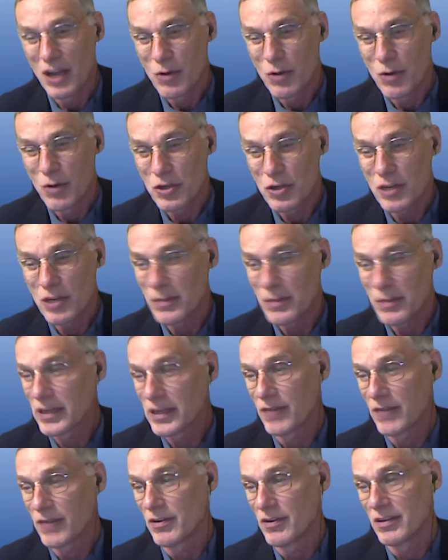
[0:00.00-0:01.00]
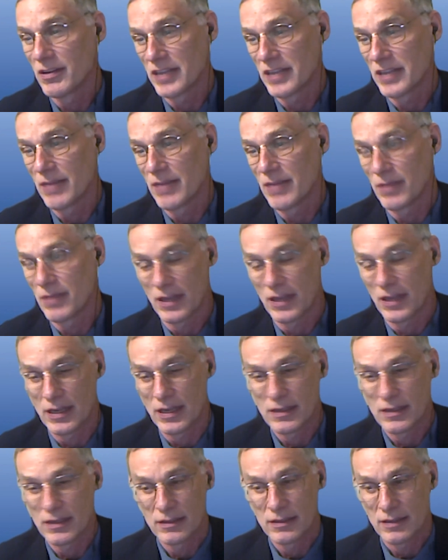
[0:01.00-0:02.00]
we shouldn't be covering the same
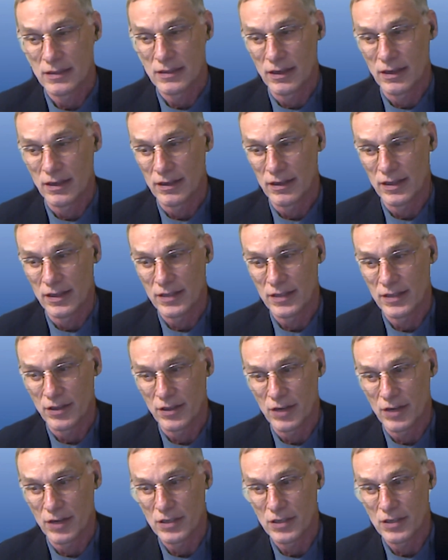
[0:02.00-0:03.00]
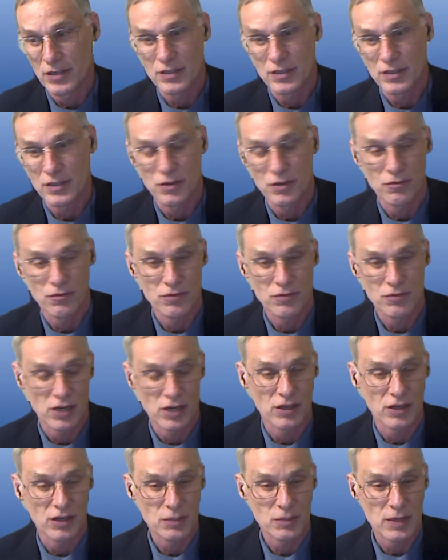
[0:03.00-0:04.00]
thing as other agencies,
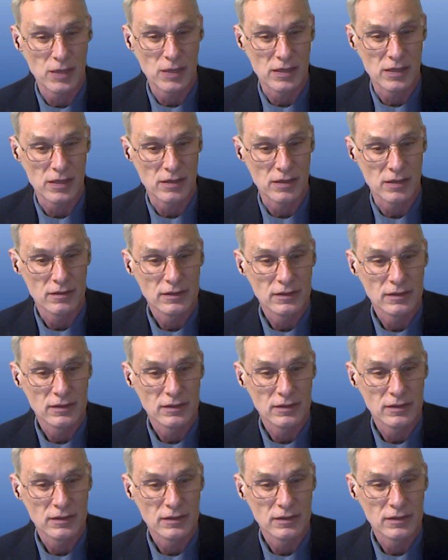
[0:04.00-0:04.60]
generally speaking.